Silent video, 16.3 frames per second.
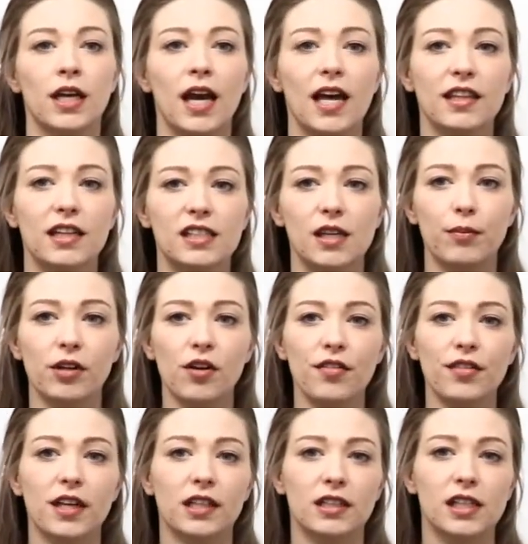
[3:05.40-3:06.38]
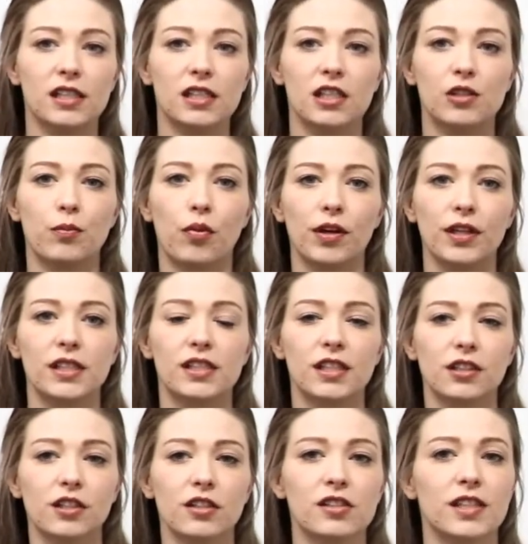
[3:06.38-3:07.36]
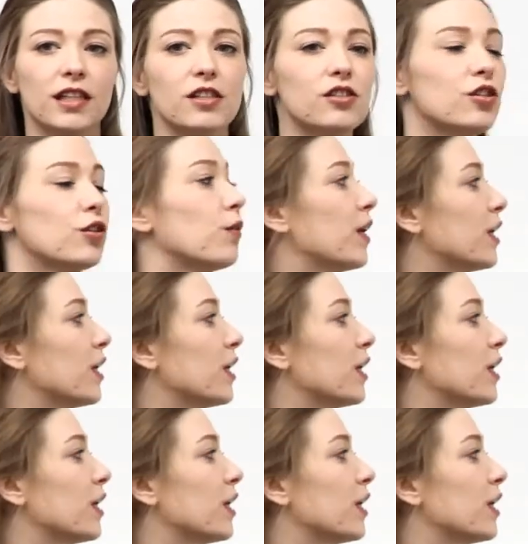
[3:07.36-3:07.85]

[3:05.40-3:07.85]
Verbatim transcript: And the typical thickness is 0.062